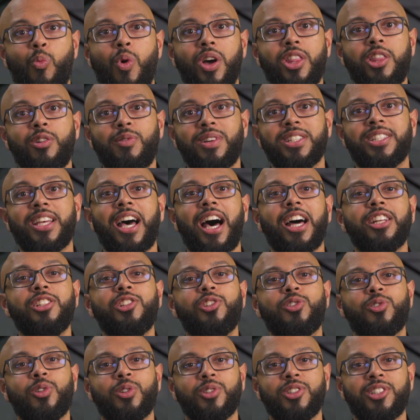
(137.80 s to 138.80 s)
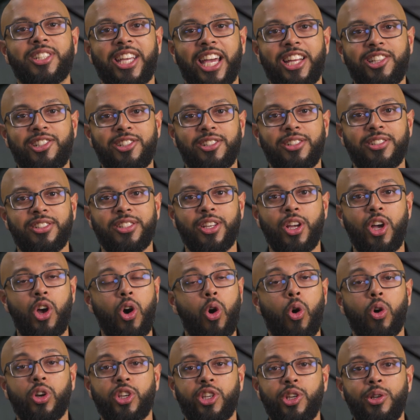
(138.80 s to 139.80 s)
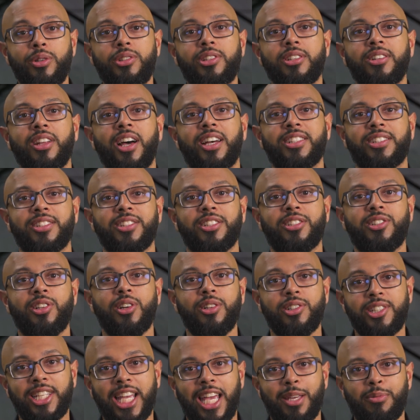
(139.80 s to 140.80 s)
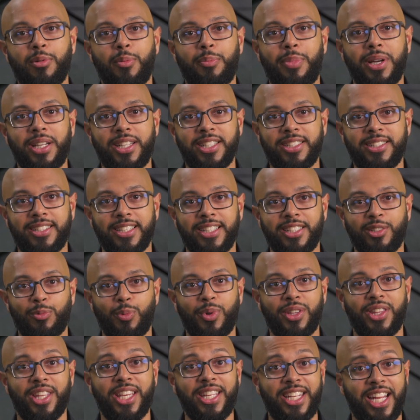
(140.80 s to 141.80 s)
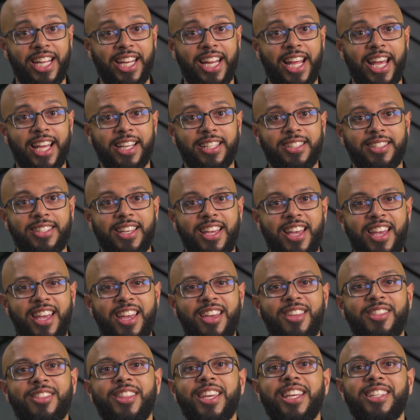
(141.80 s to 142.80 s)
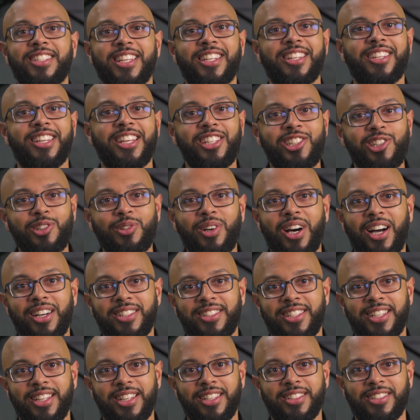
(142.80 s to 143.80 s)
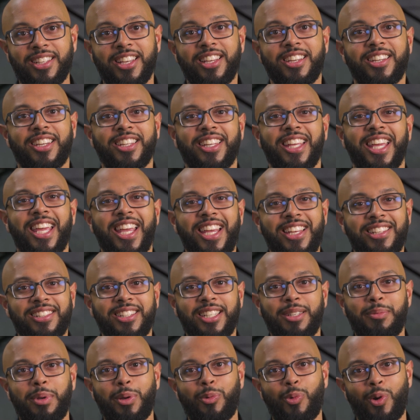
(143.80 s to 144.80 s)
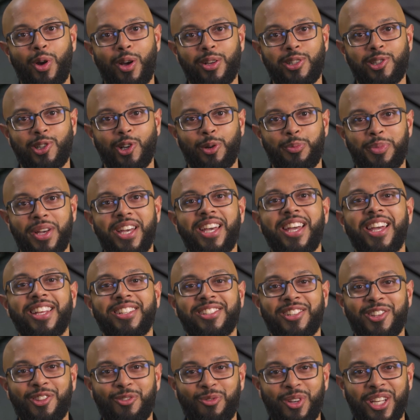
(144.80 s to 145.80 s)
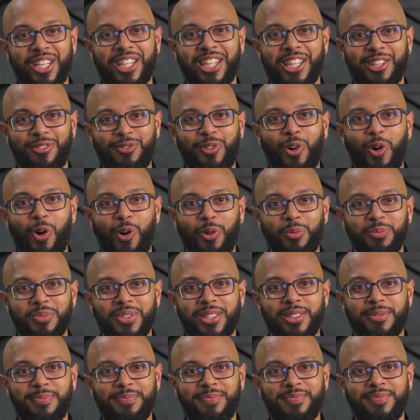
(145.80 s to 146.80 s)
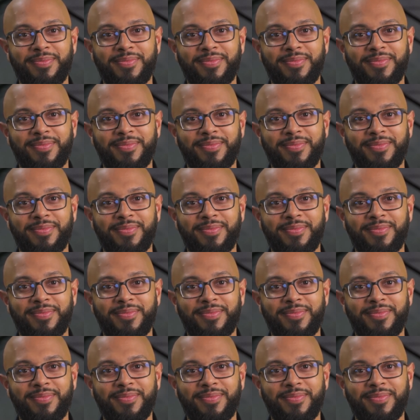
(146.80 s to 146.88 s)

Whether it's hand-drawn sketches or utilising the touch capabilities within NX, these initial ideas can easily be worked up into 3D forms.